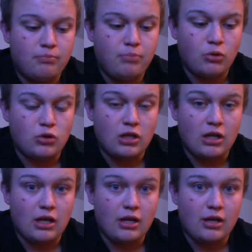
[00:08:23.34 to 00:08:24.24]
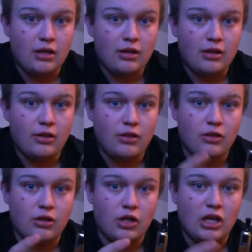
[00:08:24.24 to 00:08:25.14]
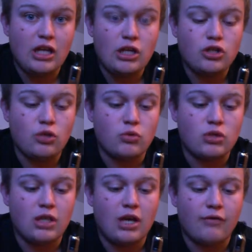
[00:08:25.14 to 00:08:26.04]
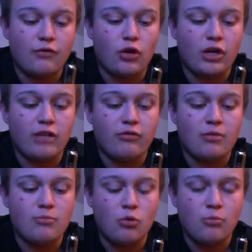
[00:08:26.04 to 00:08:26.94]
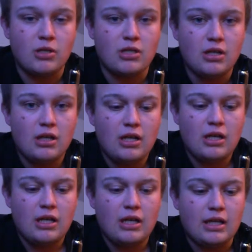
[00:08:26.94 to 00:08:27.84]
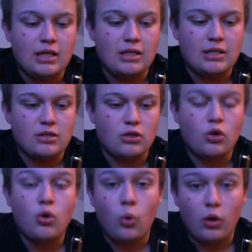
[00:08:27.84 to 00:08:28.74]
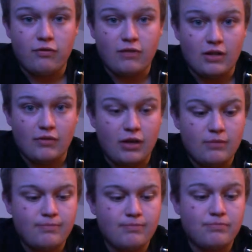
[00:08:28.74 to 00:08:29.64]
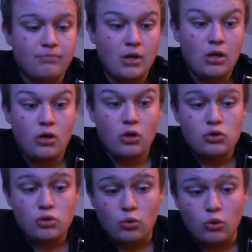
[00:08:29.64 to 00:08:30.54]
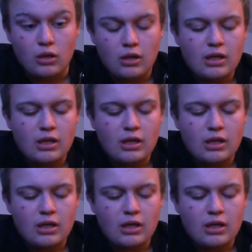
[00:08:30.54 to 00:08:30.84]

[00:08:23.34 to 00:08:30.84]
but the e-juice I've got in here at the moment is cola flavour. So